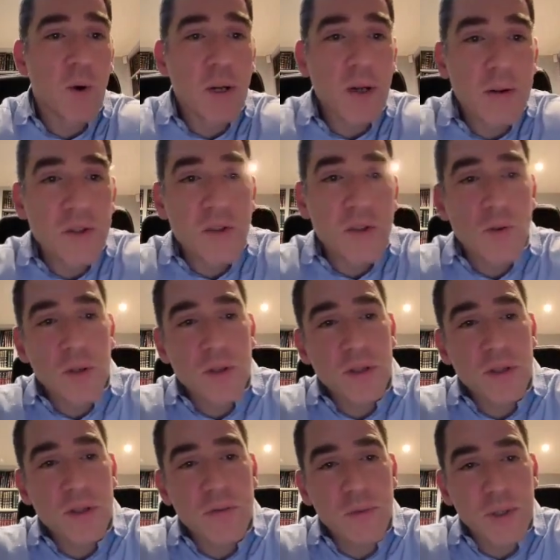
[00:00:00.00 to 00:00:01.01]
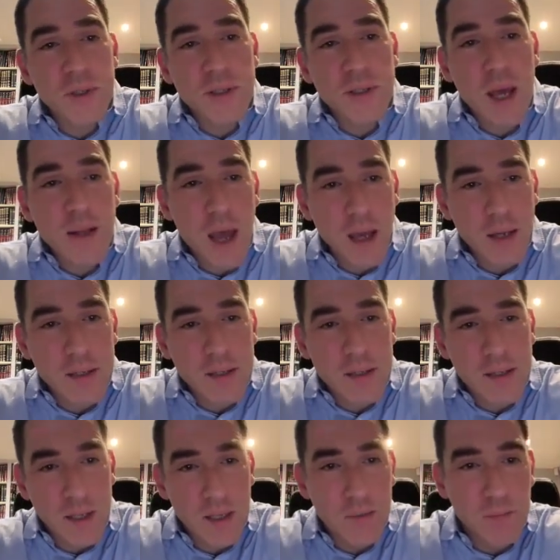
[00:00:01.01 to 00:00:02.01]
What are the sources for Tanakh
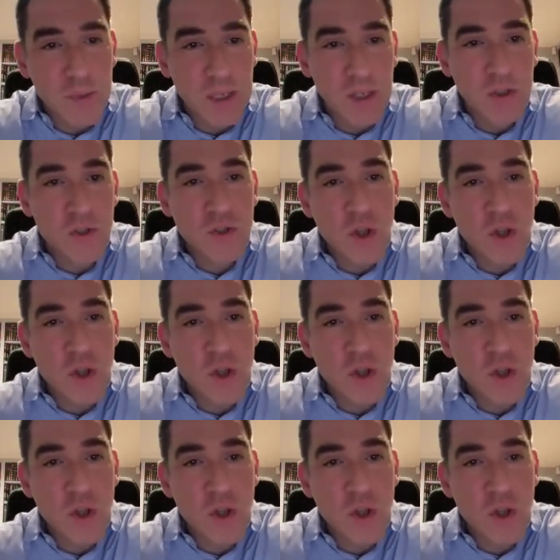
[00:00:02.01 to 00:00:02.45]
study being